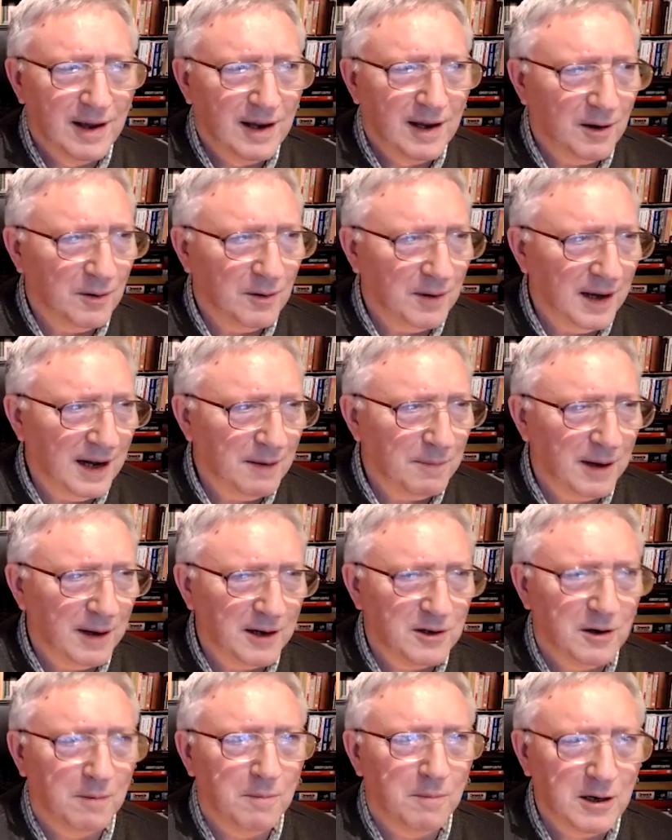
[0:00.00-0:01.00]
You get a
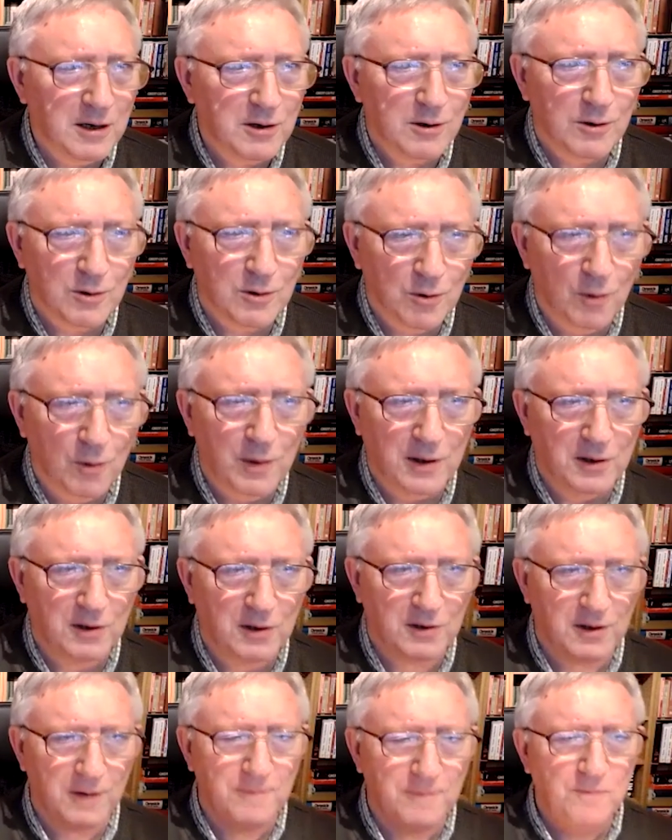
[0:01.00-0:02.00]
bunch of mistletoe, which
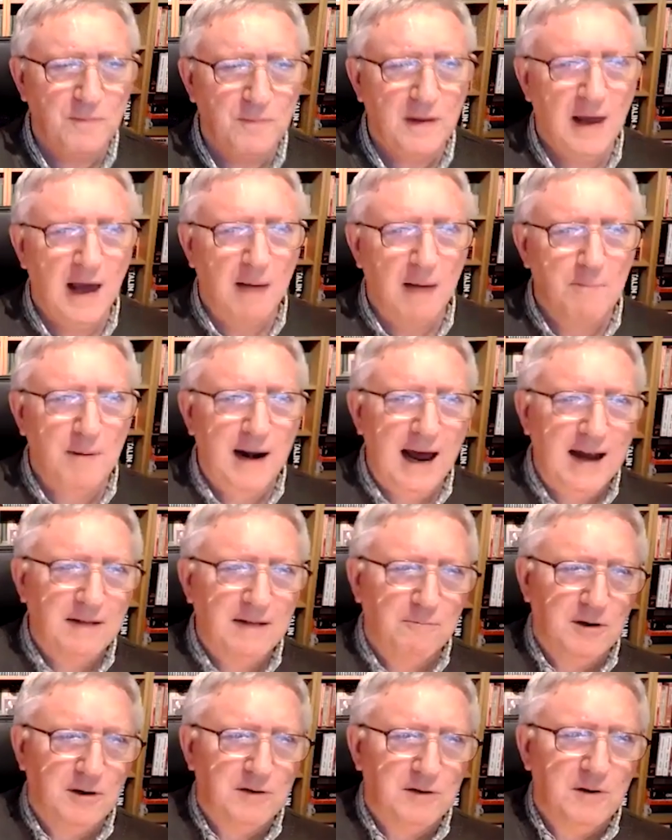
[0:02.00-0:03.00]
is a, a plant
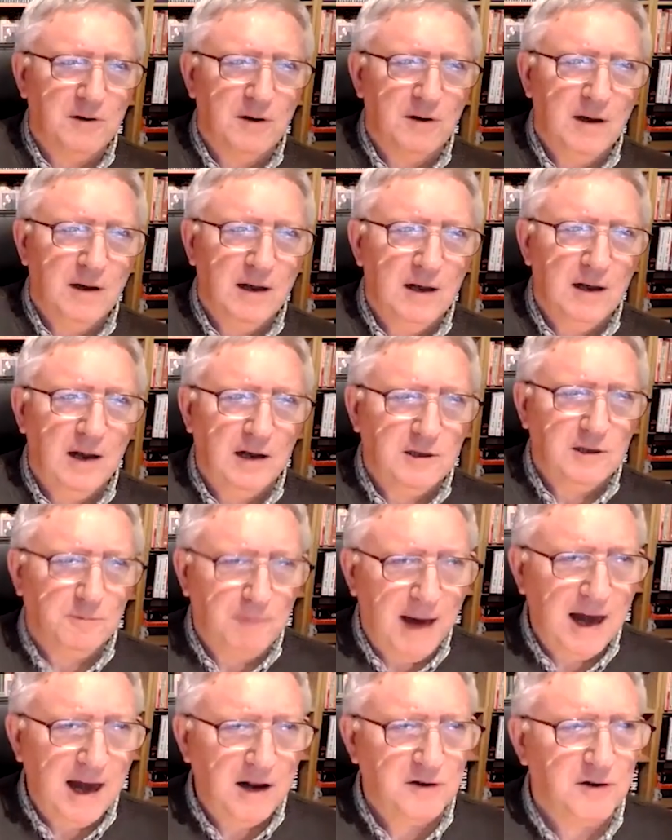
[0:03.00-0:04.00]
which it's a
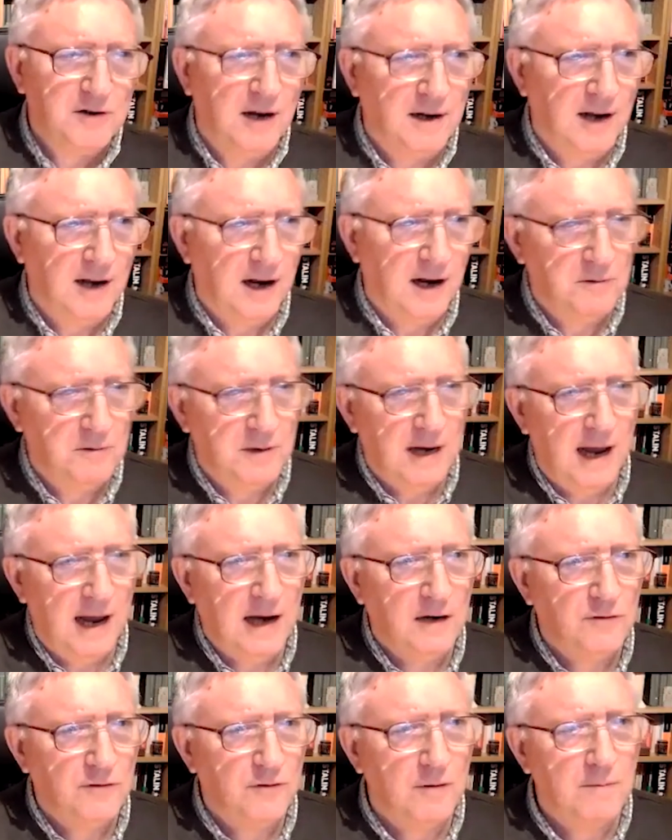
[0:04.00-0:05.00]
parasite actually. It
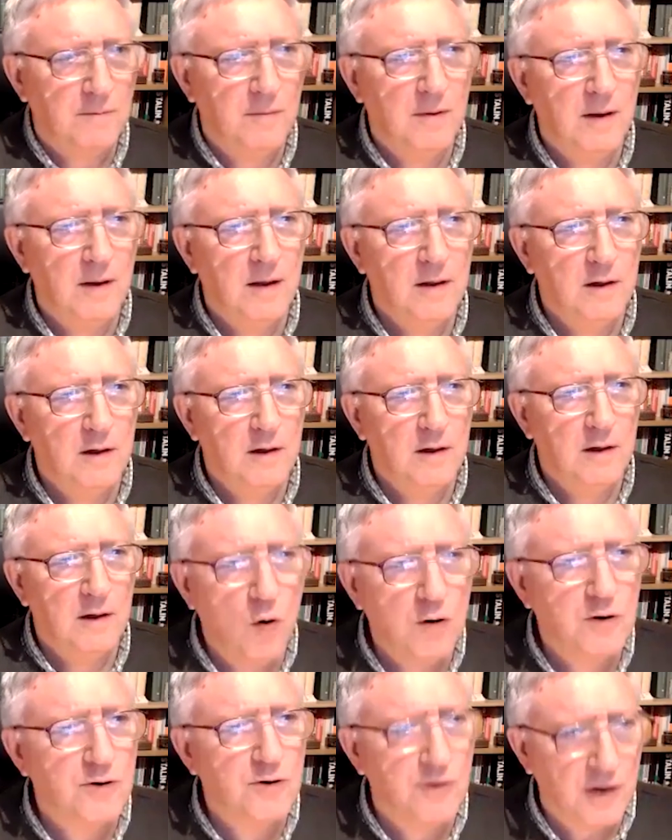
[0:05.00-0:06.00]
hangs from the
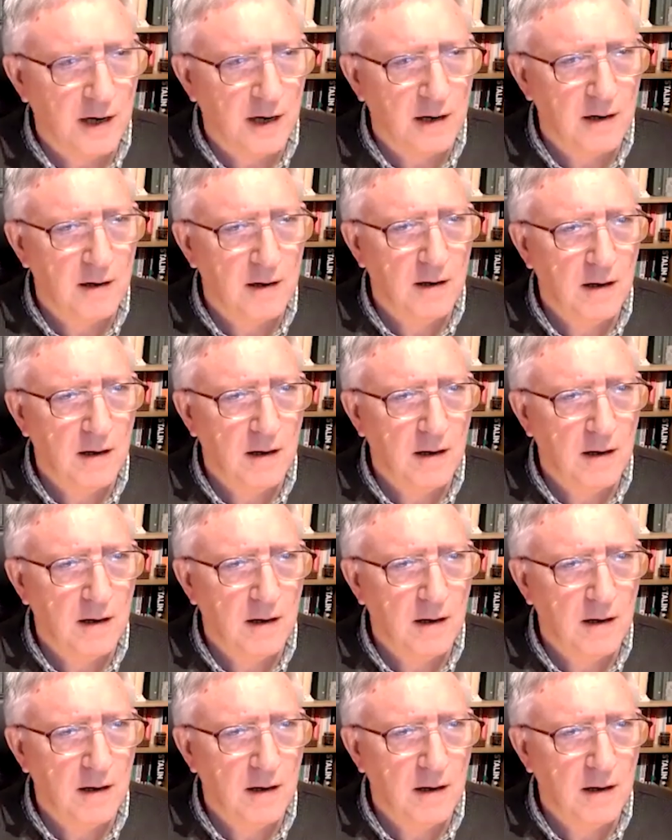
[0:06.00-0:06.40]
oak tree.